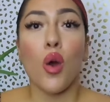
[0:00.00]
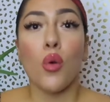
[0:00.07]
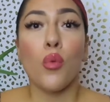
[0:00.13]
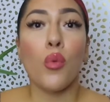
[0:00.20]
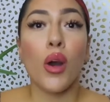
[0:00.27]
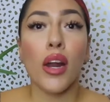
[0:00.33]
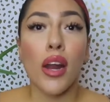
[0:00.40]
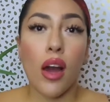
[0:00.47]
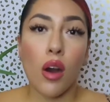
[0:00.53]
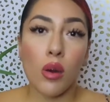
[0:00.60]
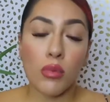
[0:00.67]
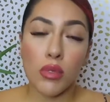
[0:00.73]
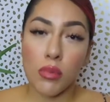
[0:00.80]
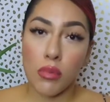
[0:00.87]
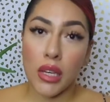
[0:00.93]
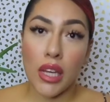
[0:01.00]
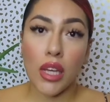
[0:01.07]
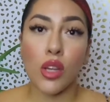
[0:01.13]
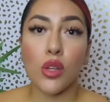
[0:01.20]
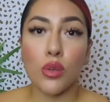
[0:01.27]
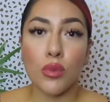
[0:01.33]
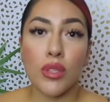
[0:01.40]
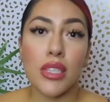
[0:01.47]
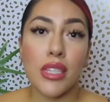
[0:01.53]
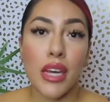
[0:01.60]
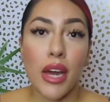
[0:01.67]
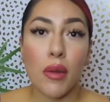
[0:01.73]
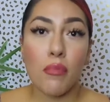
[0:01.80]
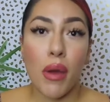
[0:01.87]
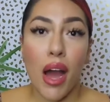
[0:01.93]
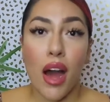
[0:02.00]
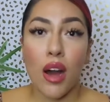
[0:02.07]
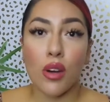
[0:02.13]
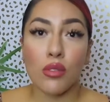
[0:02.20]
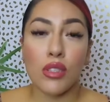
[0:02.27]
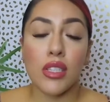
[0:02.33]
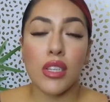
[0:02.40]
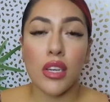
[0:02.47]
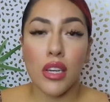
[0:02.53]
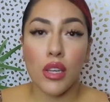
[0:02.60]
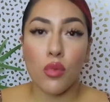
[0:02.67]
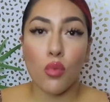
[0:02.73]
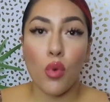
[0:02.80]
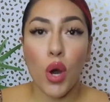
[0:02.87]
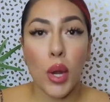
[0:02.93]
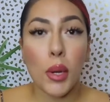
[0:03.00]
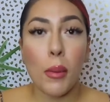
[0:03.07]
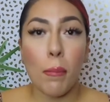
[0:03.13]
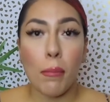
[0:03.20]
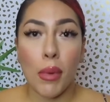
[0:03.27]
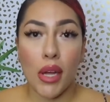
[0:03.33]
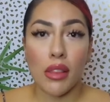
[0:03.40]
what helped me lose 10 pounds in one month. I'm